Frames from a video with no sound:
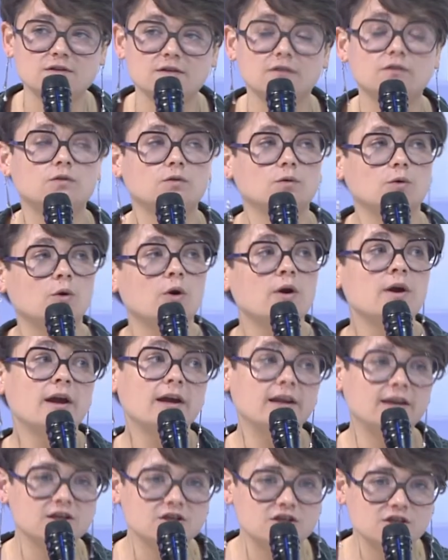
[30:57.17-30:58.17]
into
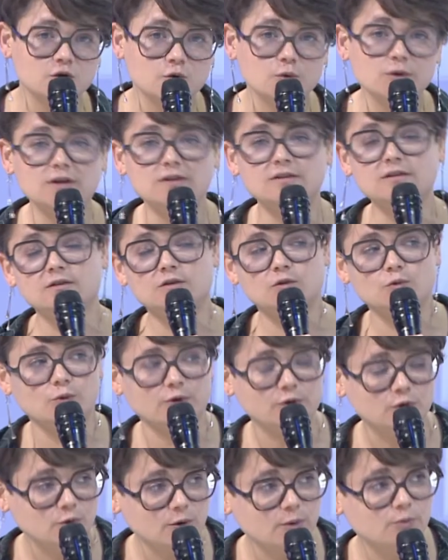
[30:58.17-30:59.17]
energy grids, into
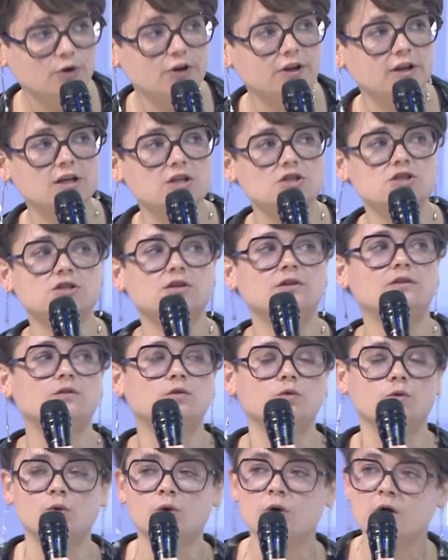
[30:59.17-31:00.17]
renewable energy,
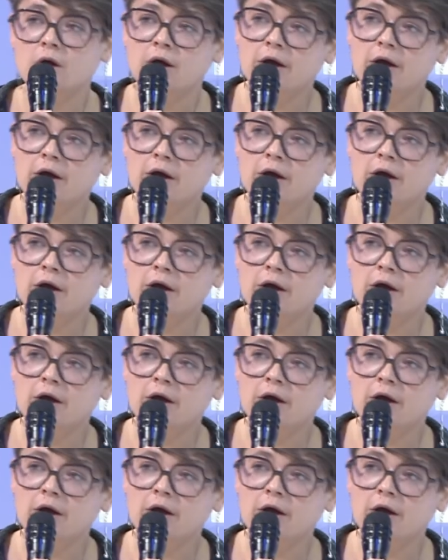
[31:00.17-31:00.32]
into